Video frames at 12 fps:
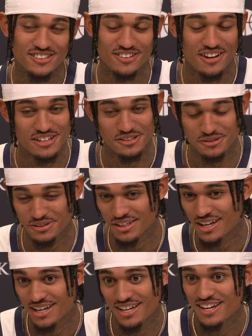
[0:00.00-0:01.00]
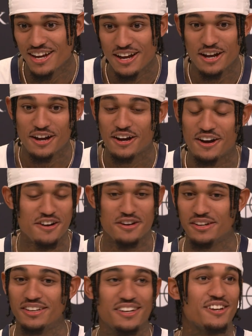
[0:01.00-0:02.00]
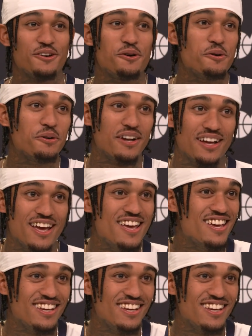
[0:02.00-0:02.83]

So I just was like, "All right, yeah, cool." Like,